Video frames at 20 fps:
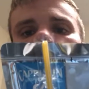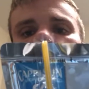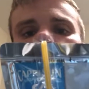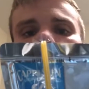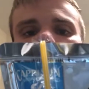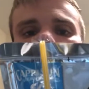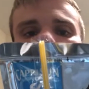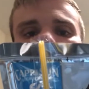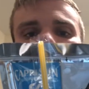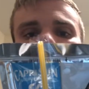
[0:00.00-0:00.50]

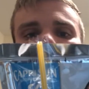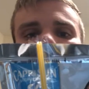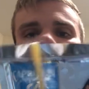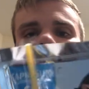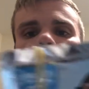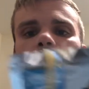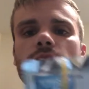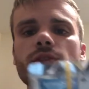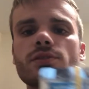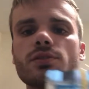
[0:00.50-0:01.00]
we are proudly
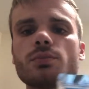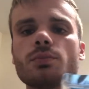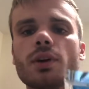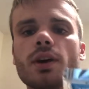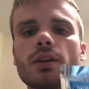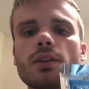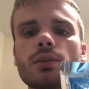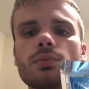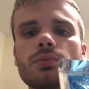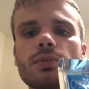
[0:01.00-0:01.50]
sponsored
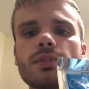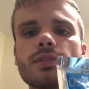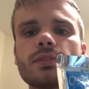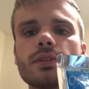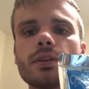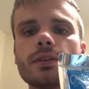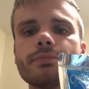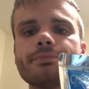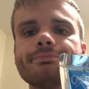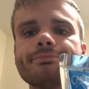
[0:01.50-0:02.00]
by Capri
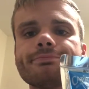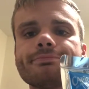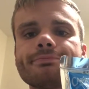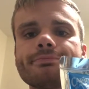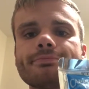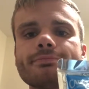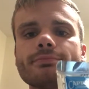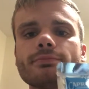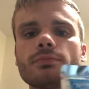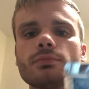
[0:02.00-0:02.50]
Sun.
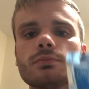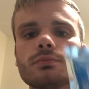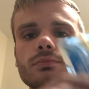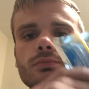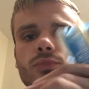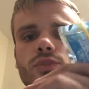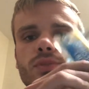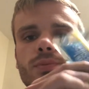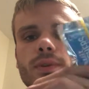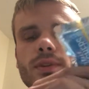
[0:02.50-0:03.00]

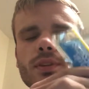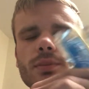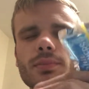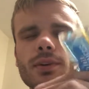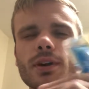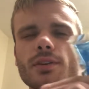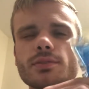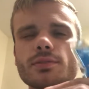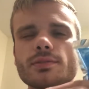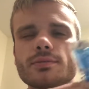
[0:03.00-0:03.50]
Respect the
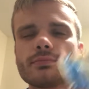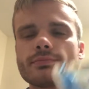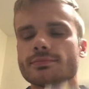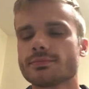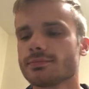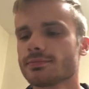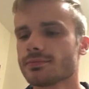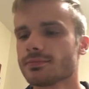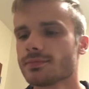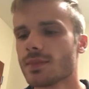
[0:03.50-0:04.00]
pouch.
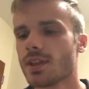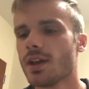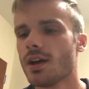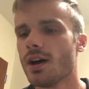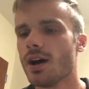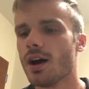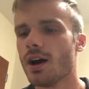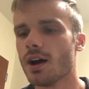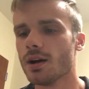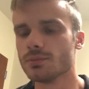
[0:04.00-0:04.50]

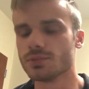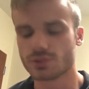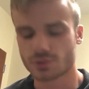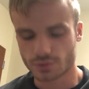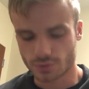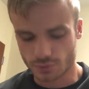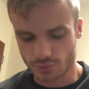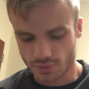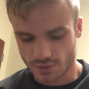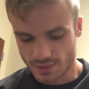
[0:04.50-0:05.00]

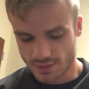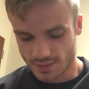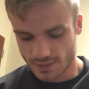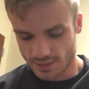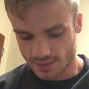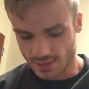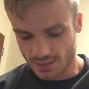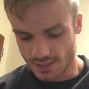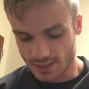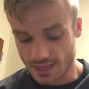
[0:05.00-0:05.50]
So
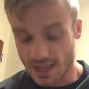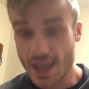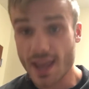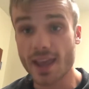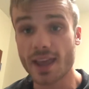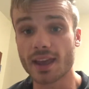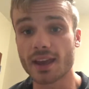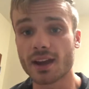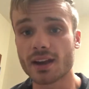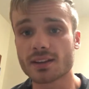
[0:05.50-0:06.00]

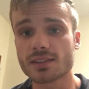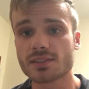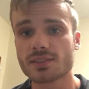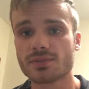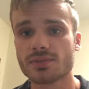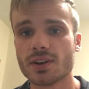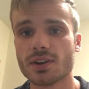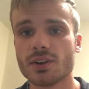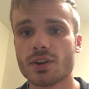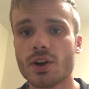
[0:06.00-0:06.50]
today I actually
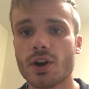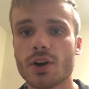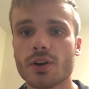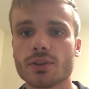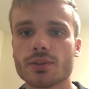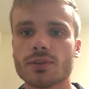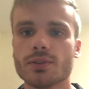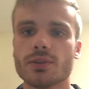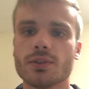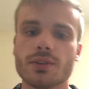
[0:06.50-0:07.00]
found an
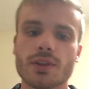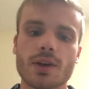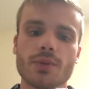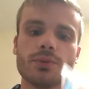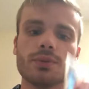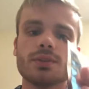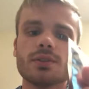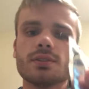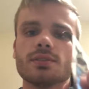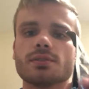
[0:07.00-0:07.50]
article that
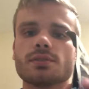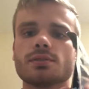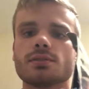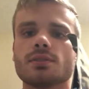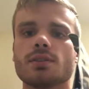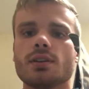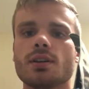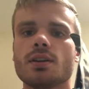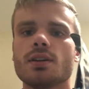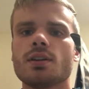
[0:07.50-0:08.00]
was
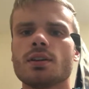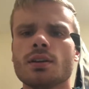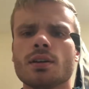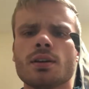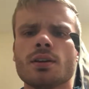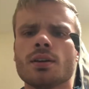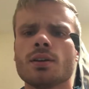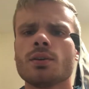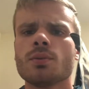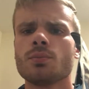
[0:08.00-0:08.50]

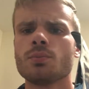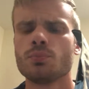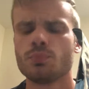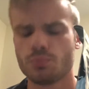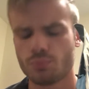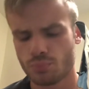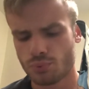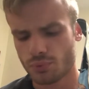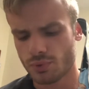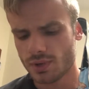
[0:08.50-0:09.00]

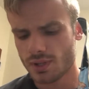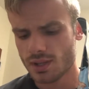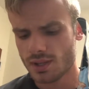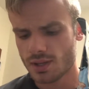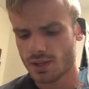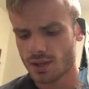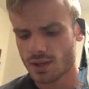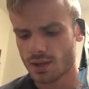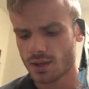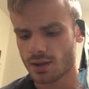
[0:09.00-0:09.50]
pretty